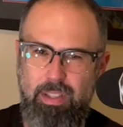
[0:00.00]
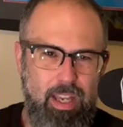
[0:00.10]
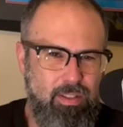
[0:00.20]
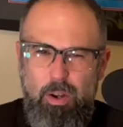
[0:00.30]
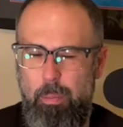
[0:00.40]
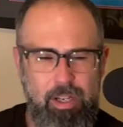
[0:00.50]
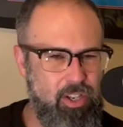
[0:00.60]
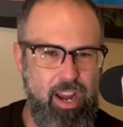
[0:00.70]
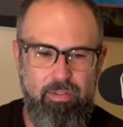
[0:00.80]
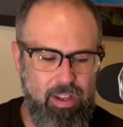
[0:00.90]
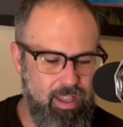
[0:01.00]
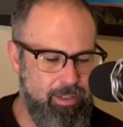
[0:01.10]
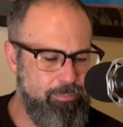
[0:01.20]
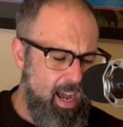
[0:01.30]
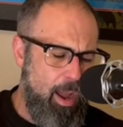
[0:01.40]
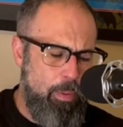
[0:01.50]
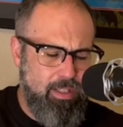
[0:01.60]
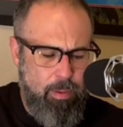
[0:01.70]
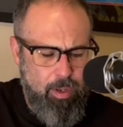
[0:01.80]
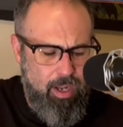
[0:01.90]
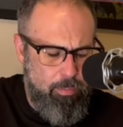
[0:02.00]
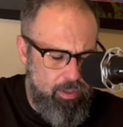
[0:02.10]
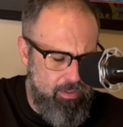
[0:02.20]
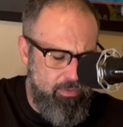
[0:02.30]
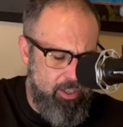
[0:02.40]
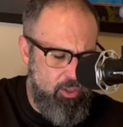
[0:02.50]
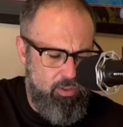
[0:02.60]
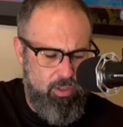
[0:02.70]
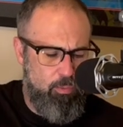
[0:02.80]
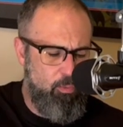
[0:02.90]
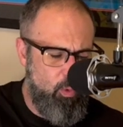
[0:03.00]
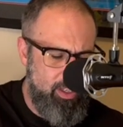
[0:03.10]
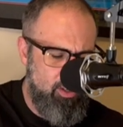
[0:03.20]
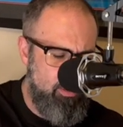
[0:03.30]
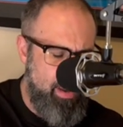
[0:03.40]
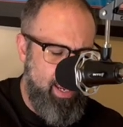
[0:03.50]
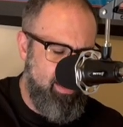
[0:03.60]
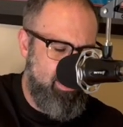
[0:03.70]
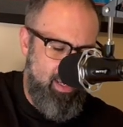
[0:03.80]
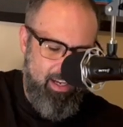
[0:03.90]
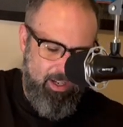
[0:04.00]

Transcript: He has a whole bunch of everything. I picked up a couple of issues of Wizard magazine,